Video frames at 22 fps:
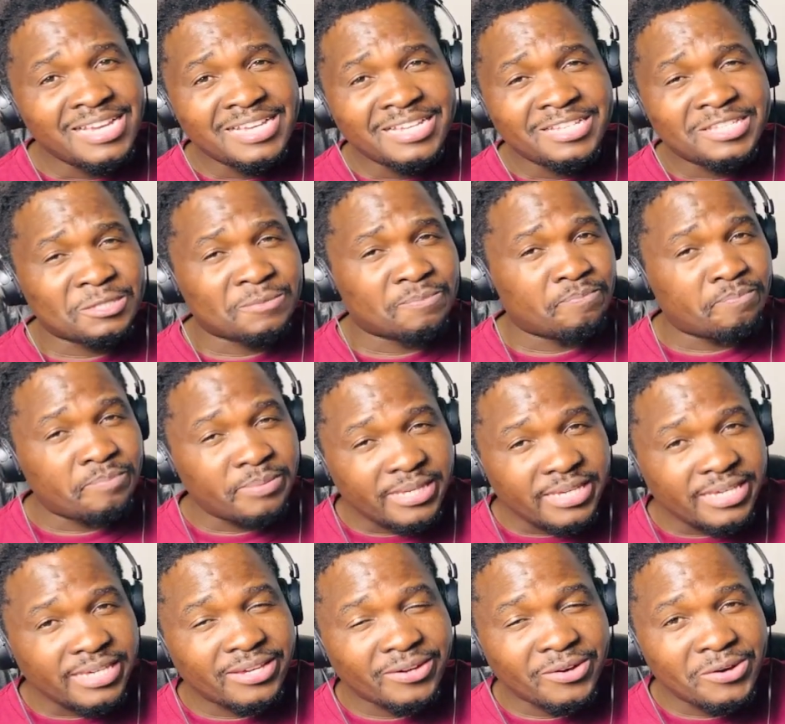She's
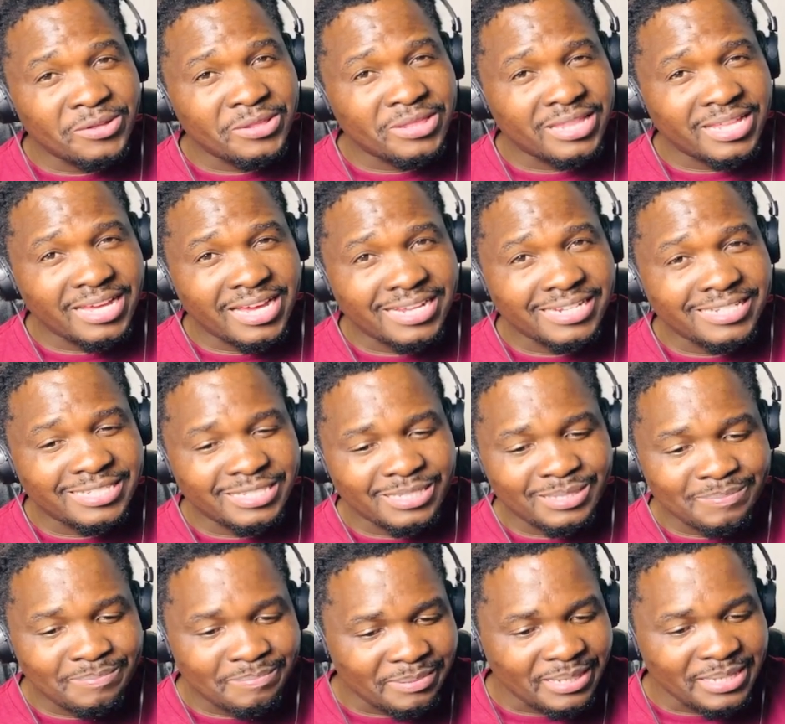big on that.
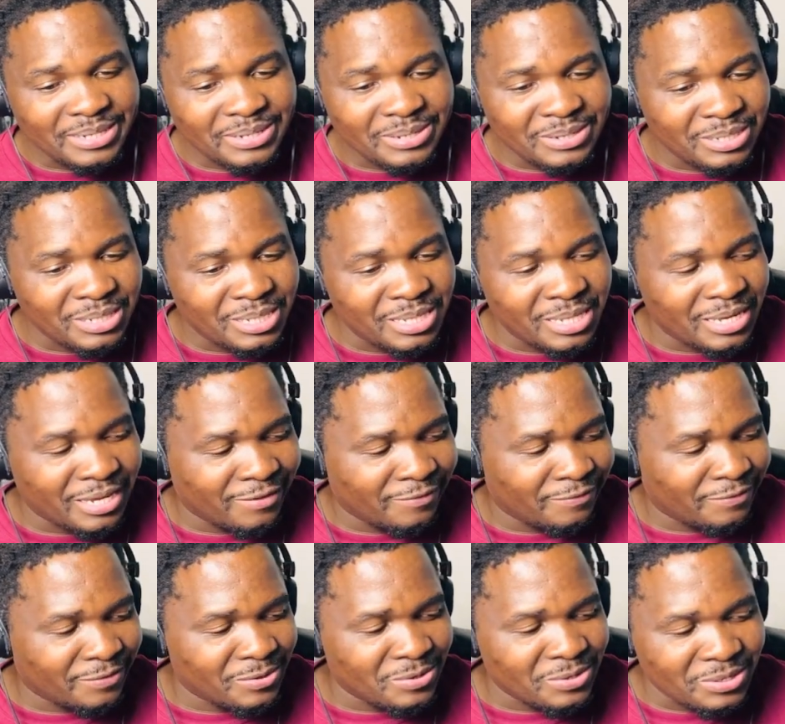She's big on the
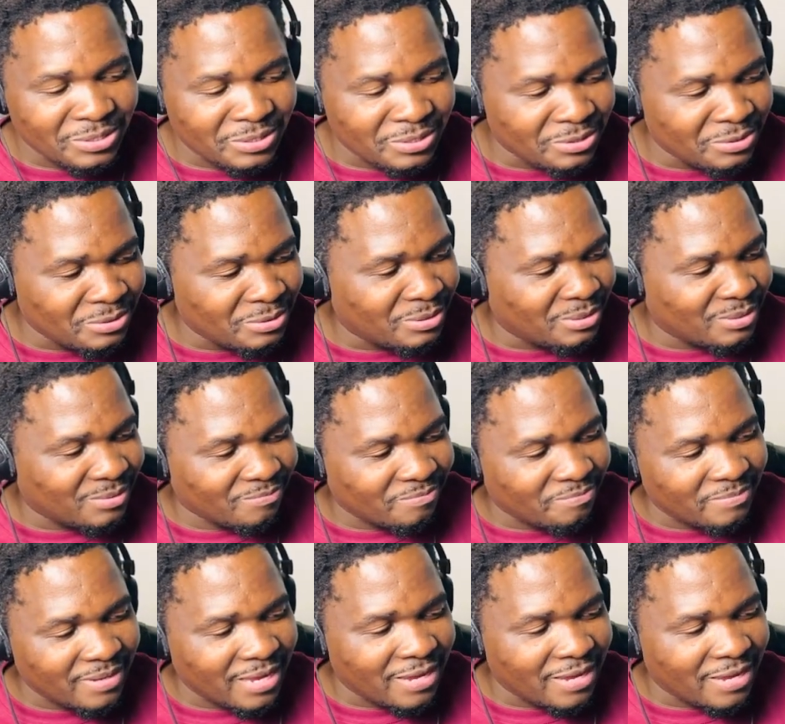vocals.